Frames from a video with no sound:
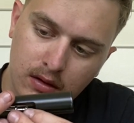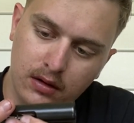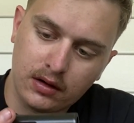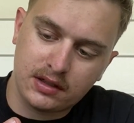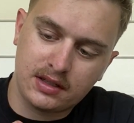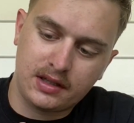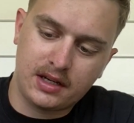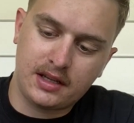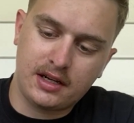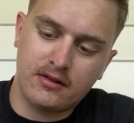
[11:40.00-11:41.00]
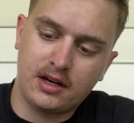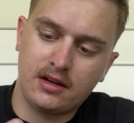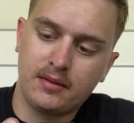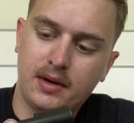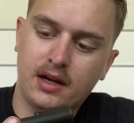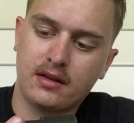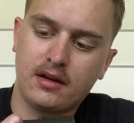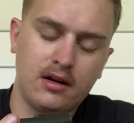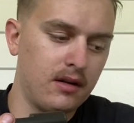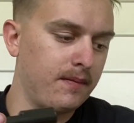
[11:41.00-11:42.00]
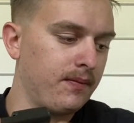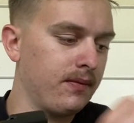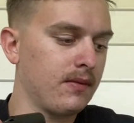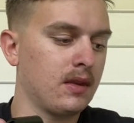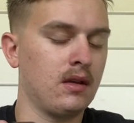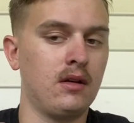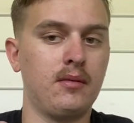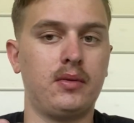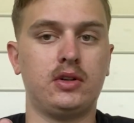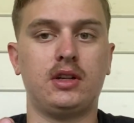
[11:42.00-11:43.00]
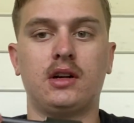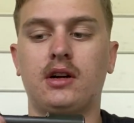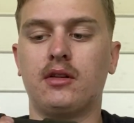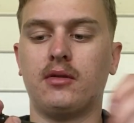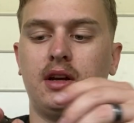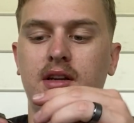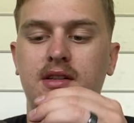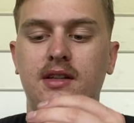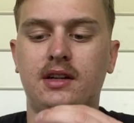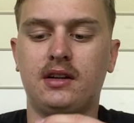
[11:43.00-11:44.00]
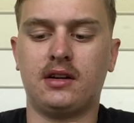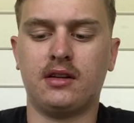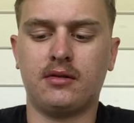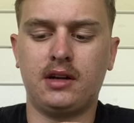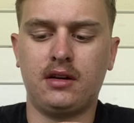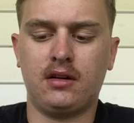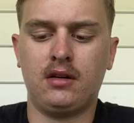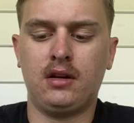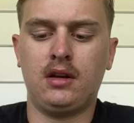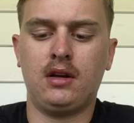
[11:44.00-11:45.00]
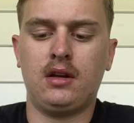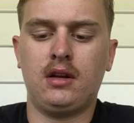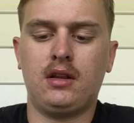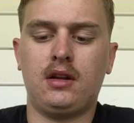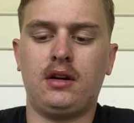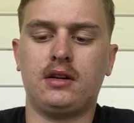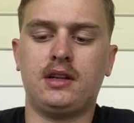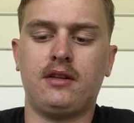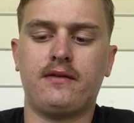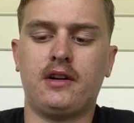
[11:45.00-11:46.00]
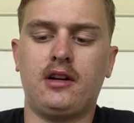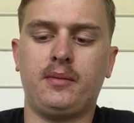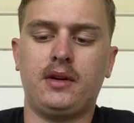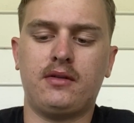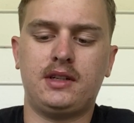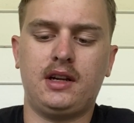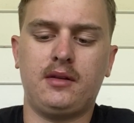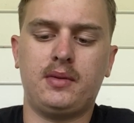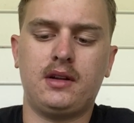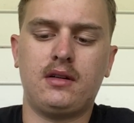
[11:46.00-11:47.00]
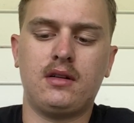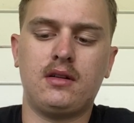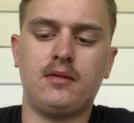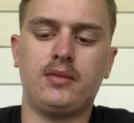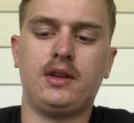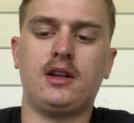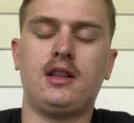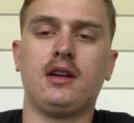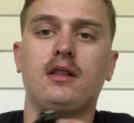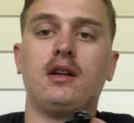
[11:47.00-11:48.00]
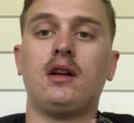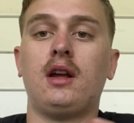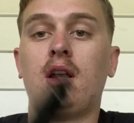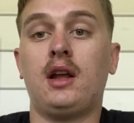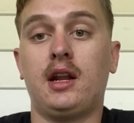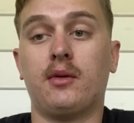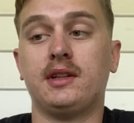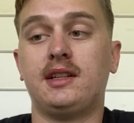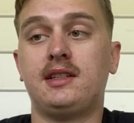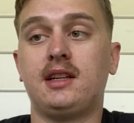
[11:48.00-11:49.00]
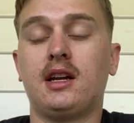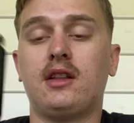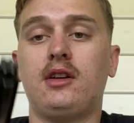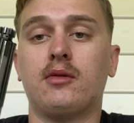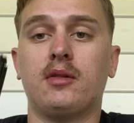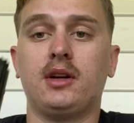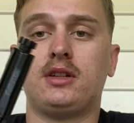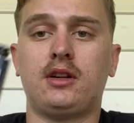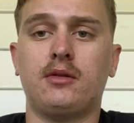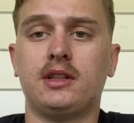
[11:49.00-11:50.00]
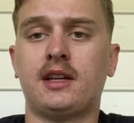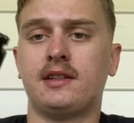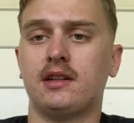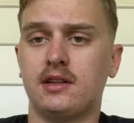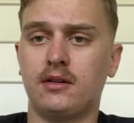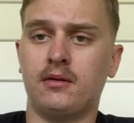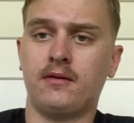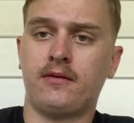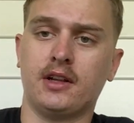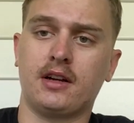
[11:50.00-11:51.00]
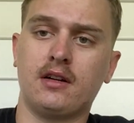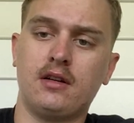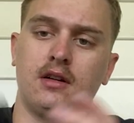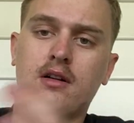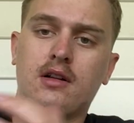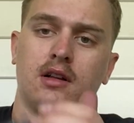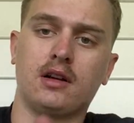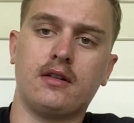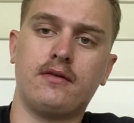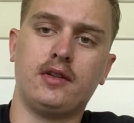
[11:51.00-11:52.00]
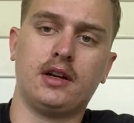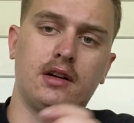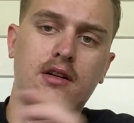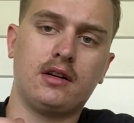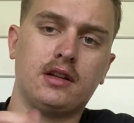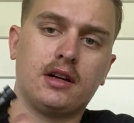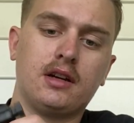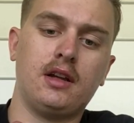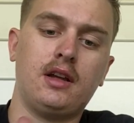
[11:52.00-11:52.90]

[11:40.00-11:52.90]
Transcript: you're gonna slide that right in the back there, push it all the way, seat it all the way. Then you're gonna take your firing pin, retaining pin, put that thing in there. Now once it's together, you wanna make sure you wanna test it. So flick, click, flick, click.